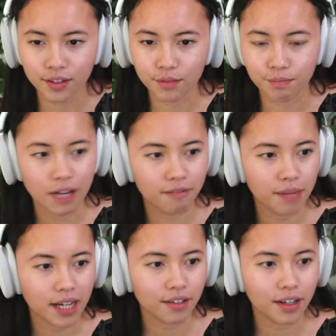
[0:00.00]
Bit of
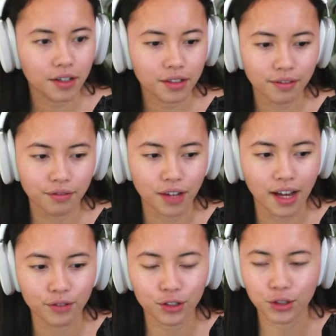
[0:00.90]
background, if you
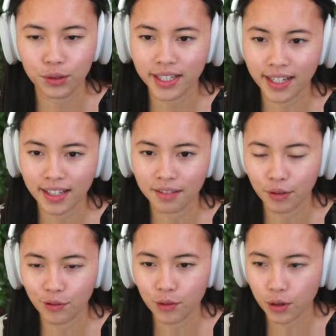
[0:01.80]
haven't tuned in
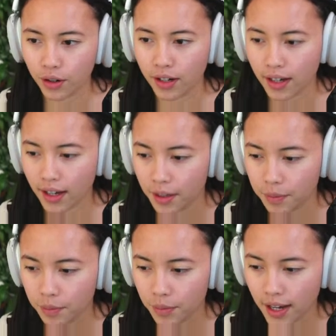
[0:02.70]
before,
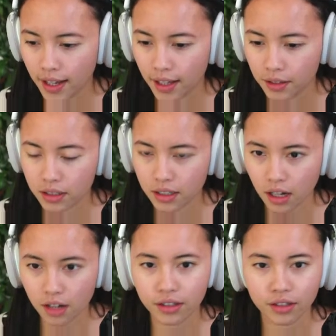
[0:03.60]
I
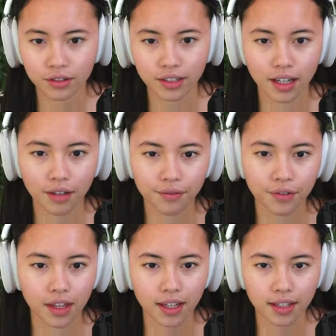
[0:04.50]
started studying for
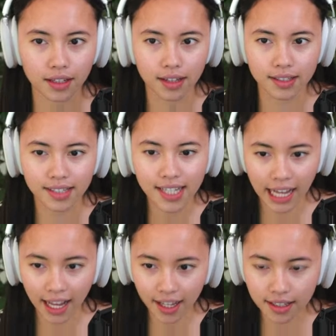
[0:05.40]
the
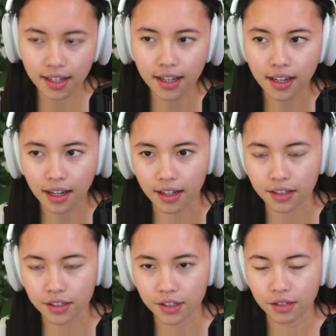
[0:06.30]
CICD,
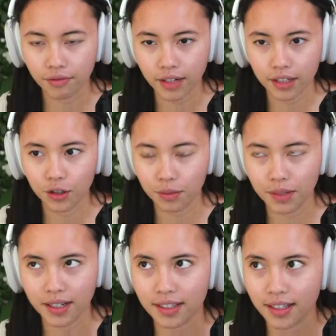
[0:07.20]
the Certified
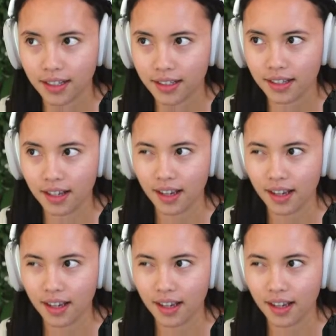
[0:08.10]
Kubernetes